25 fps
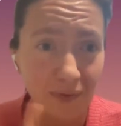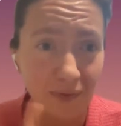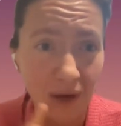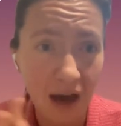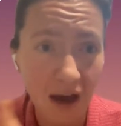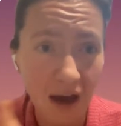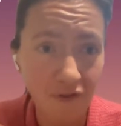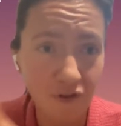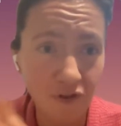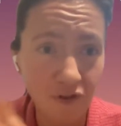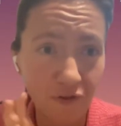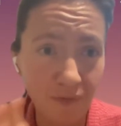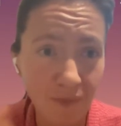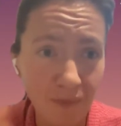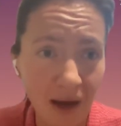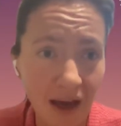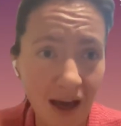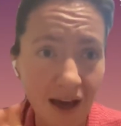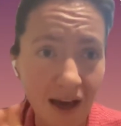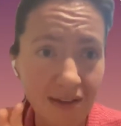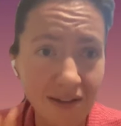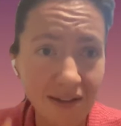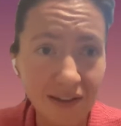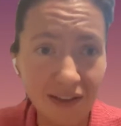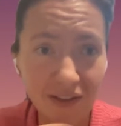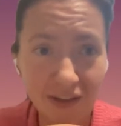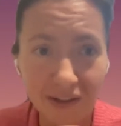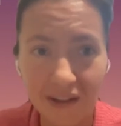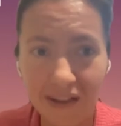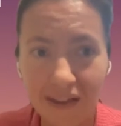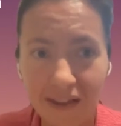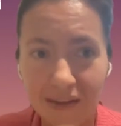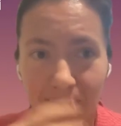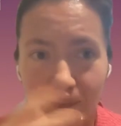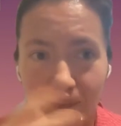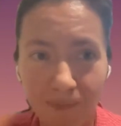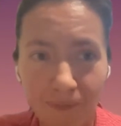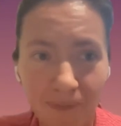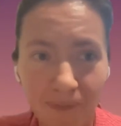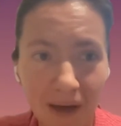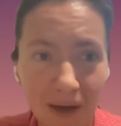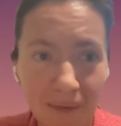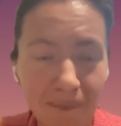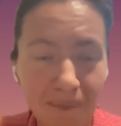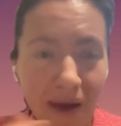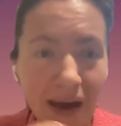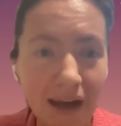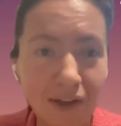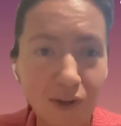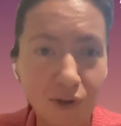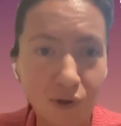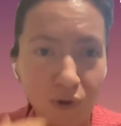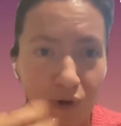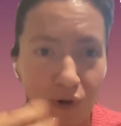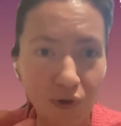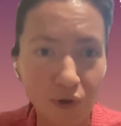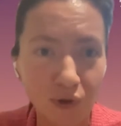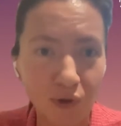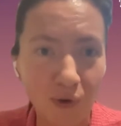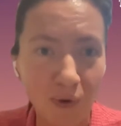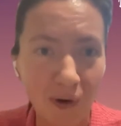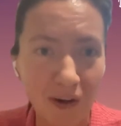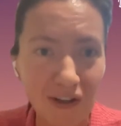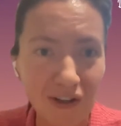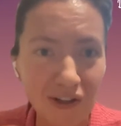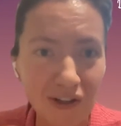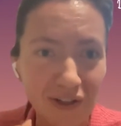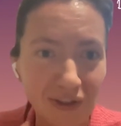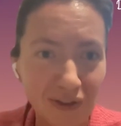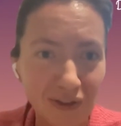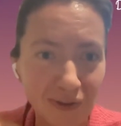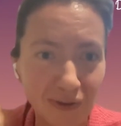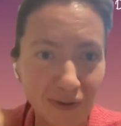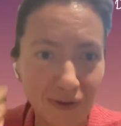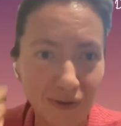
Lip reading: half of my answer is a back to you question